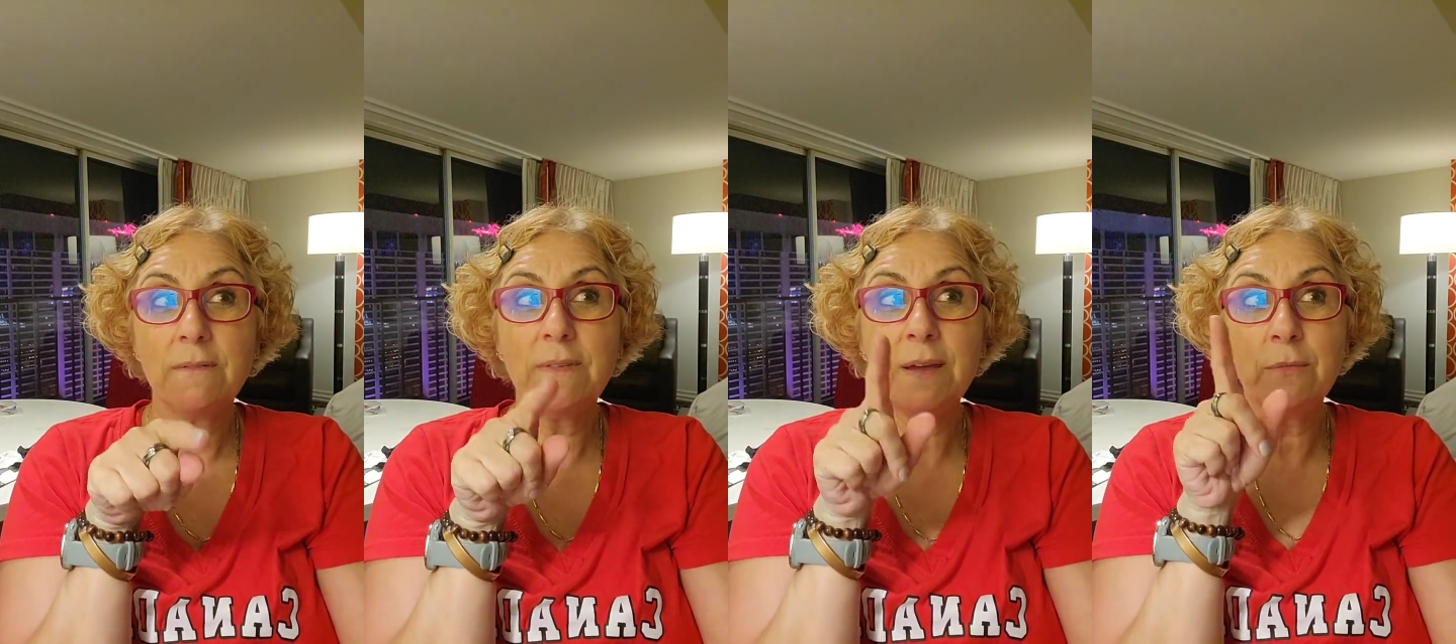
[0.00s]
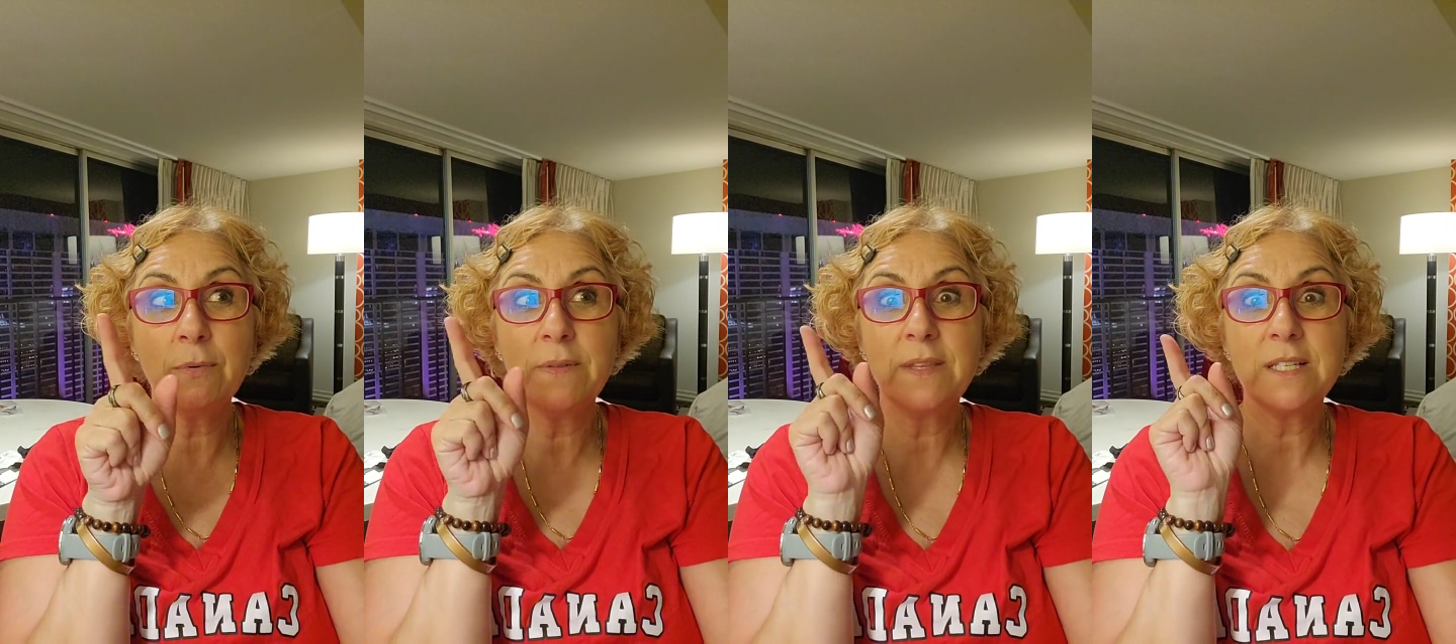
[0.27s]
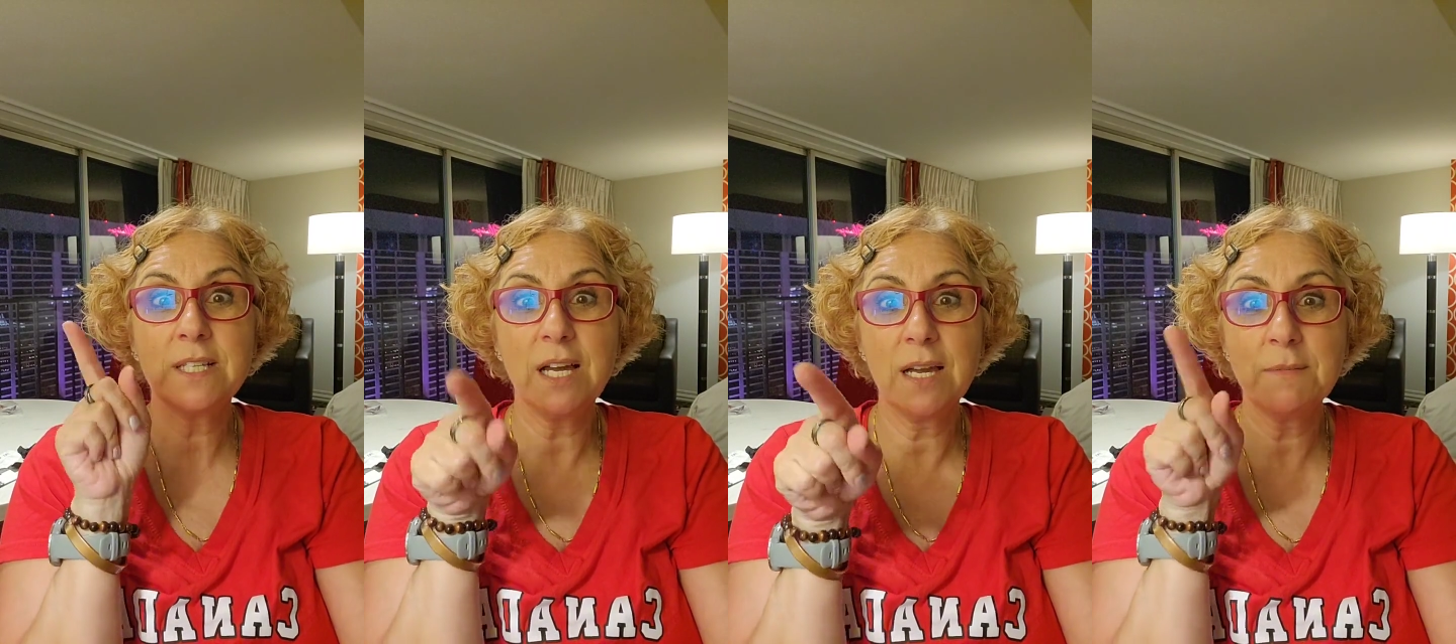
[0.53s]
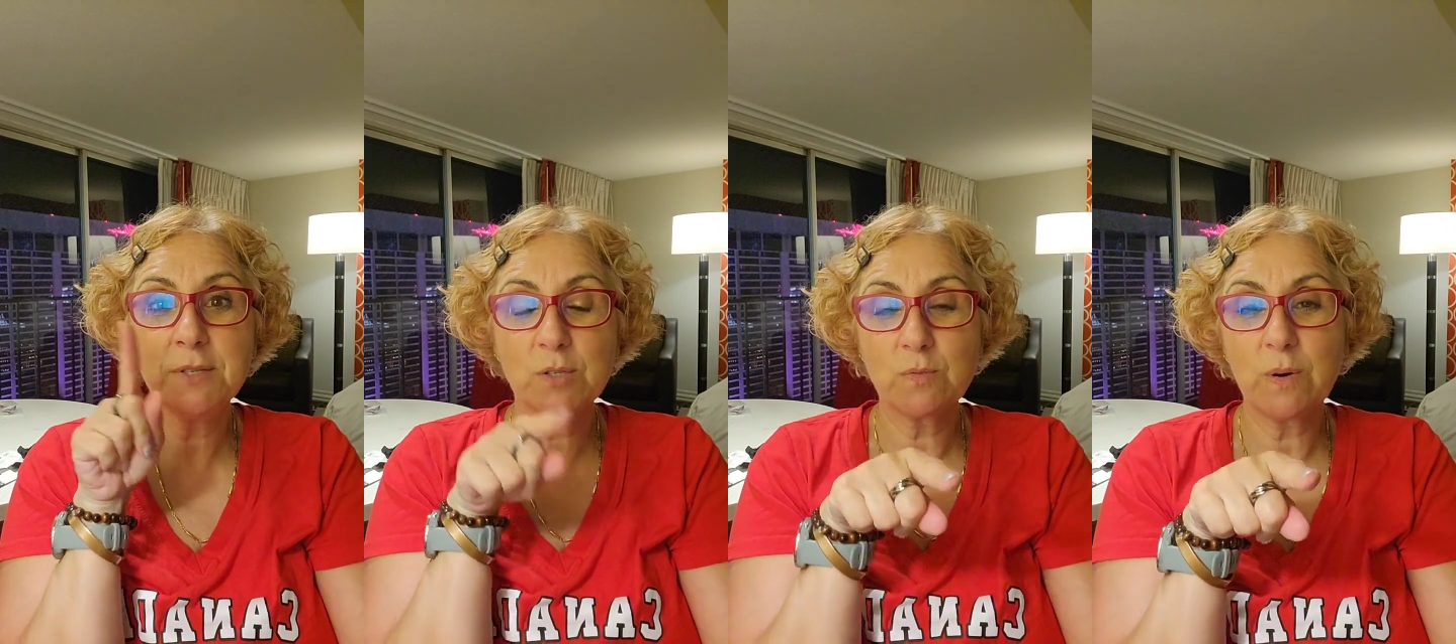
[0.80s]
that when the
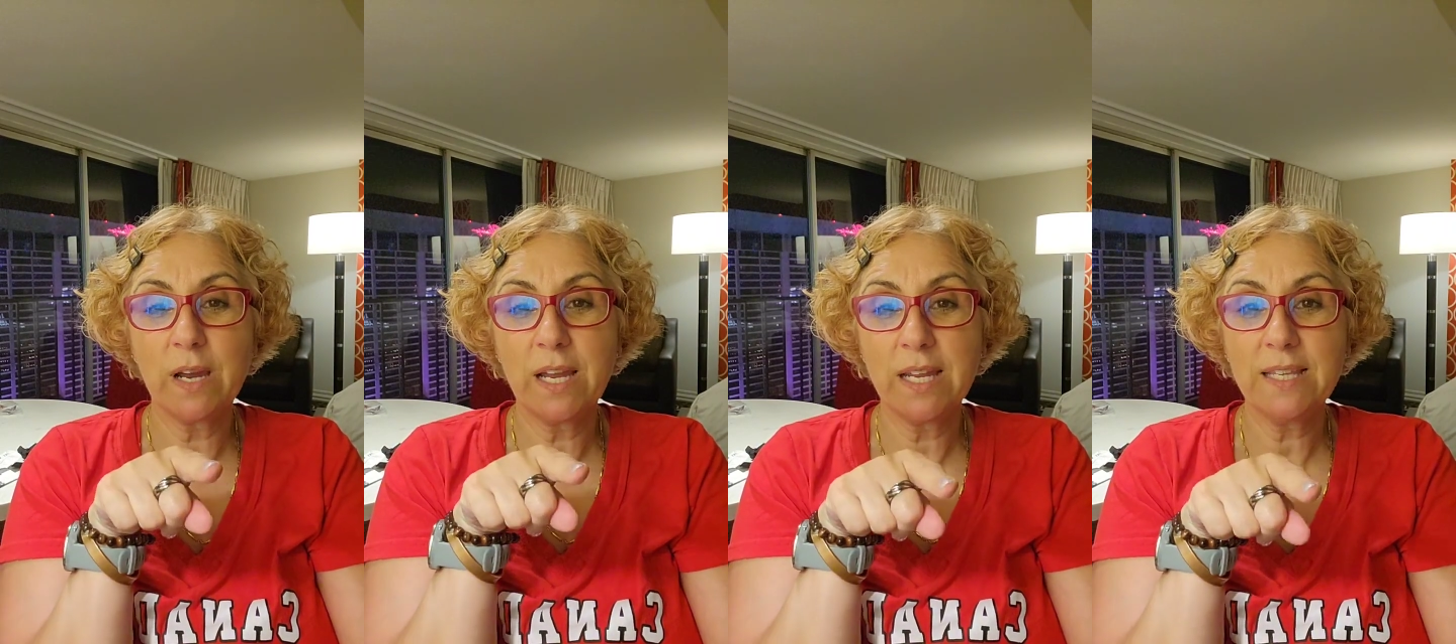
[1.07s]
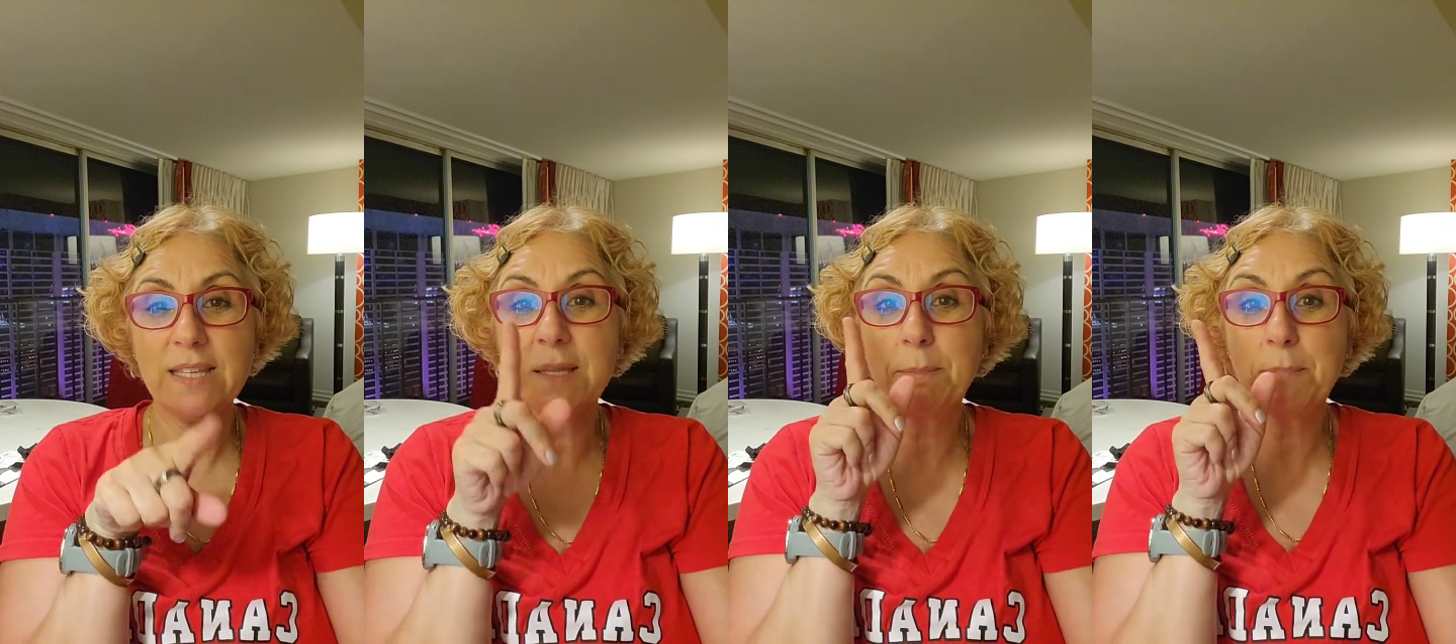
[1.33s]
time is right,